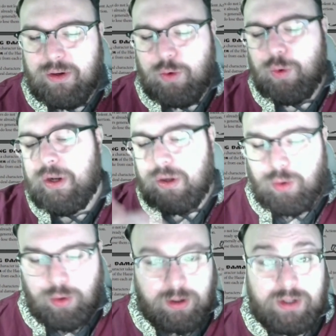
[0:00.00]

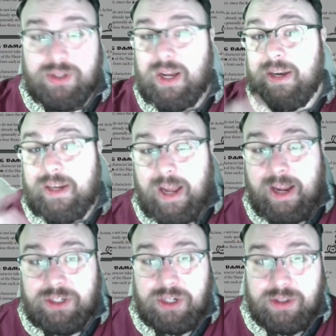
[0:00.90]
critical or exciting
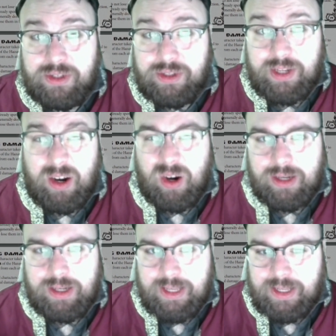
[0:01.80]
actions,
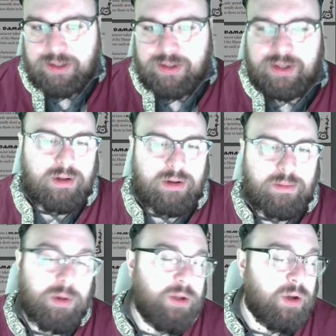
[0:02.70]
daring deeds,
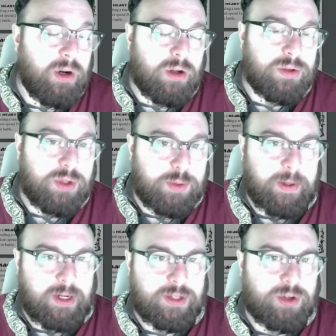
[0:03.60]
but you can also
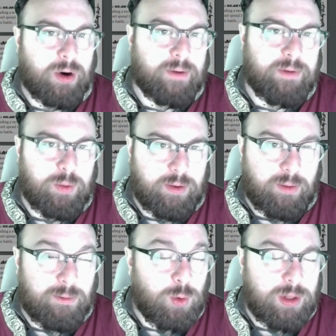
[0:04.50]
spend a star if you want to
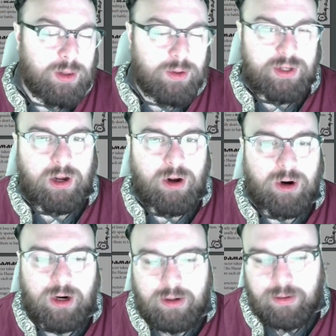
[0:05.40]
avoid losing a heart.